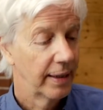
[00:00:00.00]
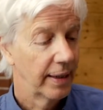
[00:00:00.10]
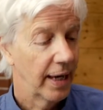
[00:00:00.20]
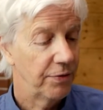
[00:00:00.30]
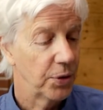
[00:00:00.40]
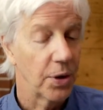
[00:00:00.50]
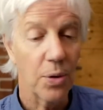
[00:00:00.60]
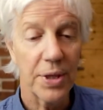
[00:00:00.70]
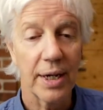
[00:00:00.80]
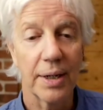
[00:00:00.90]
If you go
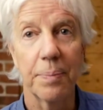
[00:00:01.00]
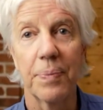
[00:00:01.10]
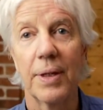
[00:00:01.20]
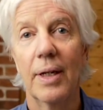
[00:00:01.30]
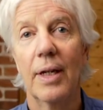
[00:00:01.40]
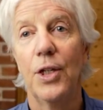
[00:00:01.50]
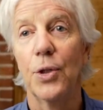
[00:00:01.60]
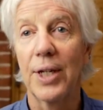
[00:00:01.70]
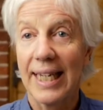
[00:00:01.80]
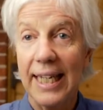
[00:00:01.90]
there, you'll
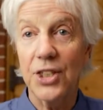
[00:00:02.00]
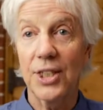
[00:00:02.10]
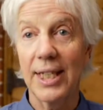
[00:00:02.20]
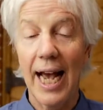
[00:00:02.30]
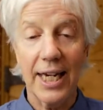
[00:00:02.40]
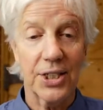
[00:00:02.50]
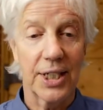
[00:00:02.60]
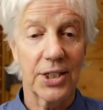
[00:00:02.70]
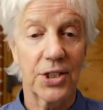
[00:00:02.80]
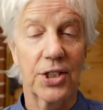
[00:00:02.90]
get instant
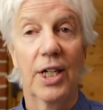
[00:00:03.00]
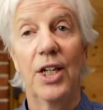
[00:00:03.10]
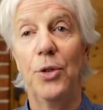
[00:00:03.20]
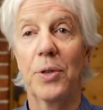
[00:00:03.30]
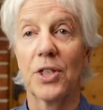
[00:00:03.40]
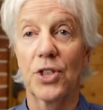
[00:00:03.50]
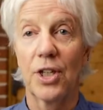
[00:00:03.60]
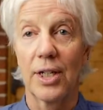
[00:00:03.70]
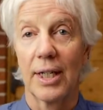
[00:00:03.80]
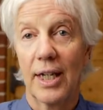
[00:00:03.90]
access. You can
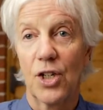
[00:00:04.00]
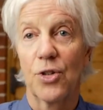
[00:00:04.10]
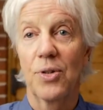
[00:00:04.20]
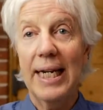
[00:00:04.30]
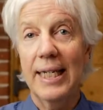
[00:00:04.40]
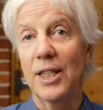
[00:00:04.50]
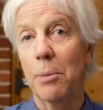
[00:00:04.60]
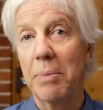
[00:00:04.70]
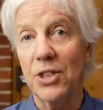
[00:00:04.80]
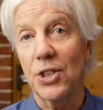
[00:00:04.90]
start creating the
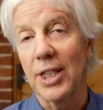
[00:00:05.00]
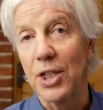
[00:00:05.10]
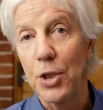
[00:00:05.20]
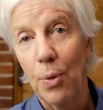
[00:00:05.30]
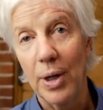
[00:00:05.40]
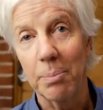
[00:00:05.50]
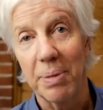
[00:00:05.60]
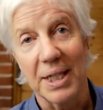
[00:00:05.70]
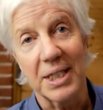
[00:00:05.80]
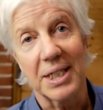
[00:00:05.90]
myths that you want to
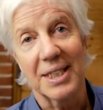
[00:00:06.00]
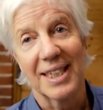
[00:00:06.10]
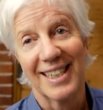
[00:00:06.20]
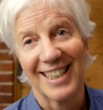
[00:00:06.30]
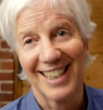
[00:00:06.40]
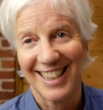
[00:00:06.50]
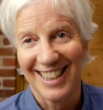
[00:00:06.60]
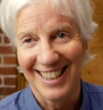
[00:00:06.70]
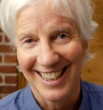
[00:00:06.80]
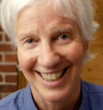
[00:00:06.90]
bust
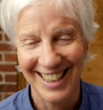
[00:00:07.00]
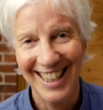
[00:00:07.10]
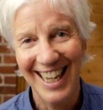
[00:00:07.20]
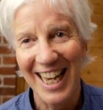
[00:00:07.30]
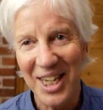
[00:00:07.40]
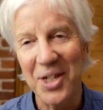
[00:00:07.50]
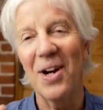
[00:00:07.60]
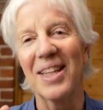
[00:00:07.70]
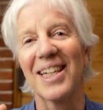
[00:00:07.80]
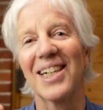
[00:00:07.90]
and go
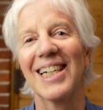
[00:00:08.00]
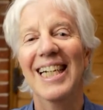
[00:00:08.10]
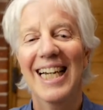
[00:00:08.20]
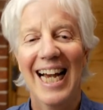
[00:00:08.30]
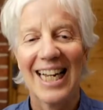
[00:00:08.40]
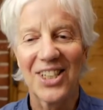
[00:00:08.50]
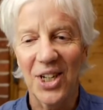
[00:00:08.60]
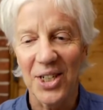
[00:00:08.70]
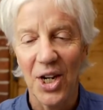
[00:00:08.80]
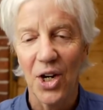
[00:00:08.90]
out there and
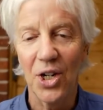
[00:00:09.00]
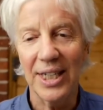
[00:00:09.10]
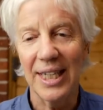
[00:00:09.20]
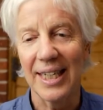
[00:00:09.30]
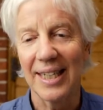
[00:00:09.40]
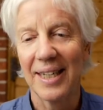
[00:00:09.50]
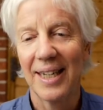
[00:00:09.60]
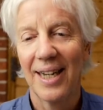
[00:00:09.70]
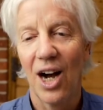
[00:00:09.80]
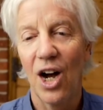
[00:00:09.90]
start hooking
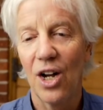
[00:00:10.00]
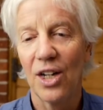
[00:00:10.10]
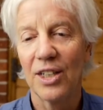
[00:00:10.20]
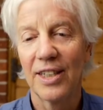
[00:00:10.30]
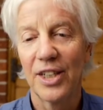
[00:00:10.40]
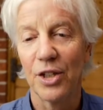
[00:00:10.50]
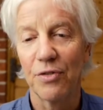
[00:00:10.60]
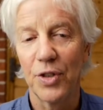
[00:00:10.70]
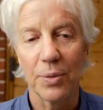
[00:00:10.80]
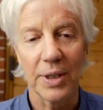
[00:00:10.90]
all your
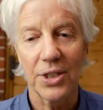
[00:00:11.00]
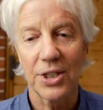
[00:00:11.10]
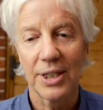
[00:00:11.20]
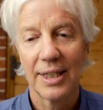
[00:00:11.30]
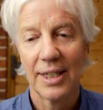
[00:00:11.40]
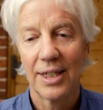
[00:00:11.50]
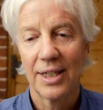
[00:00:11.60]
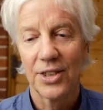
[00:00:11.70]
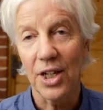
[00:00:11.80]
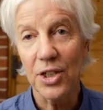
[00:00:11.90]
viewers.
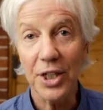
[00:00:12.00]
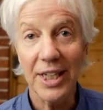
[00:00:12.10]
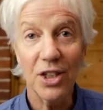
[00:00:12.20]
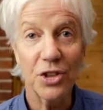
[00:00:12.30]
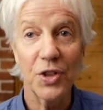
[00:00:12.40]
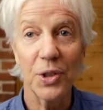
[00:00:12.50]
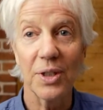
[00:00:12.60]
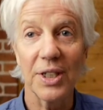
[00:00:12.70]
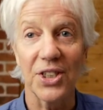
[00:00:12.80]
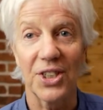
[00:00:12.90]
Start hooking those
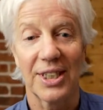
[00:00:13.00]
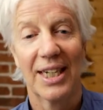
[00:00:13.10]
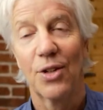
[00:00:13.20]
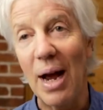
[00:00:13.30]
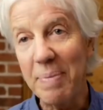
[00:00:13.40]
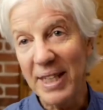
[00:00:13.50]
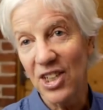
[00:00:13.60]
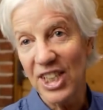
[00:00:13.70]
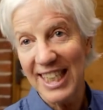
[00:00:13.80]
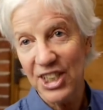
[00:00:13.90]
viewers, grabbing their
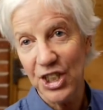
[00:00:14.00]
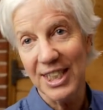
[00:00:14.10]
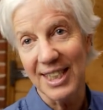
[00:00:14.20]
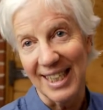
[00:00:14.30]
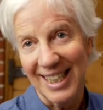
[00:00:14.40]
attention,